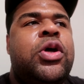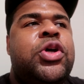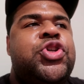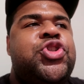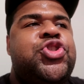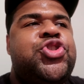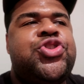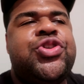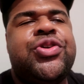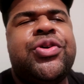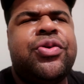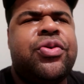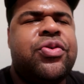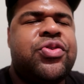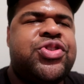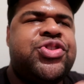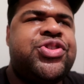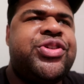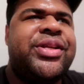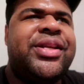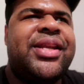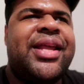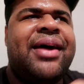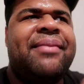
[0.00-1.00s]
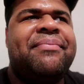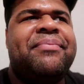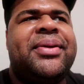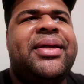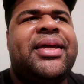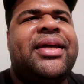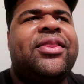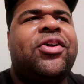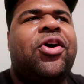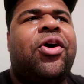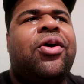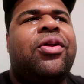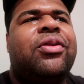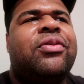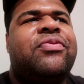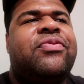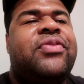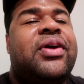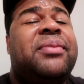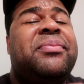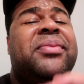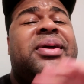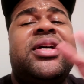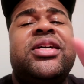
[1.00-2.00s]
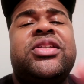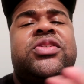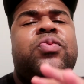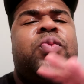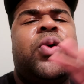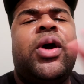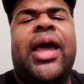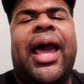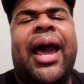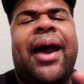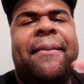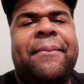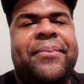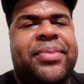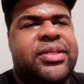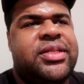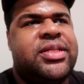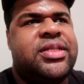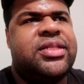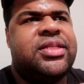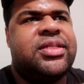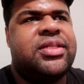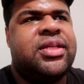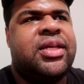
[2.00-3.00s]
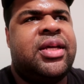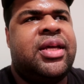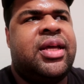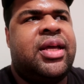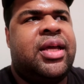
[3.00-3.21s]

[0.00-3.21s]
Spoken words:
should or should not be in the Hall of Fame because of what happens